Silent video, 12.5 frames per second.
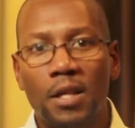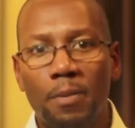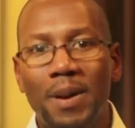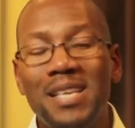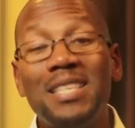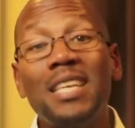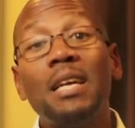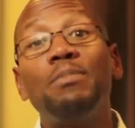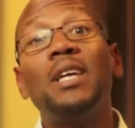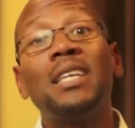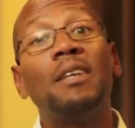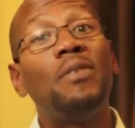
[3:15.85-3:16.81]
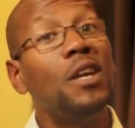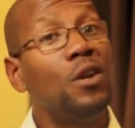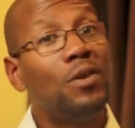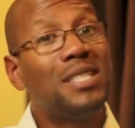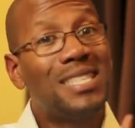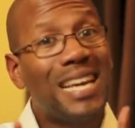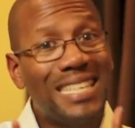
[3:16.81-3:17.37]
the basic objective
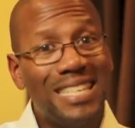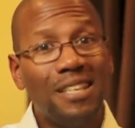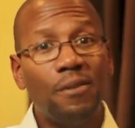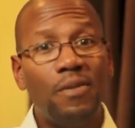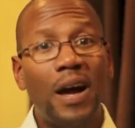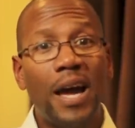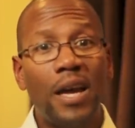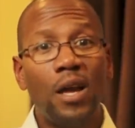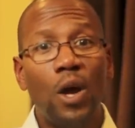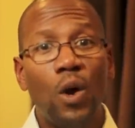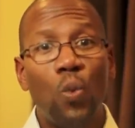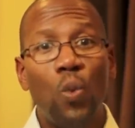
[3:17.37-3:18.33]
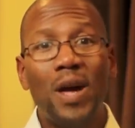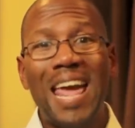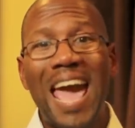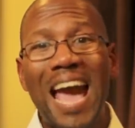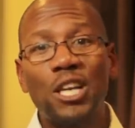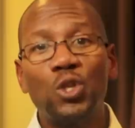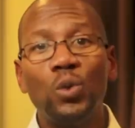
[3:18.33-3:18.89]
here is to identify what
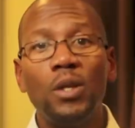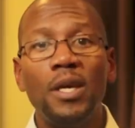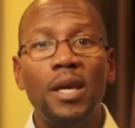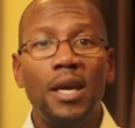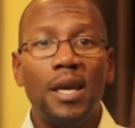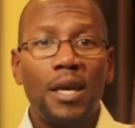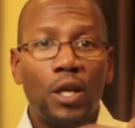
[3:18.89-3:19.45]
actually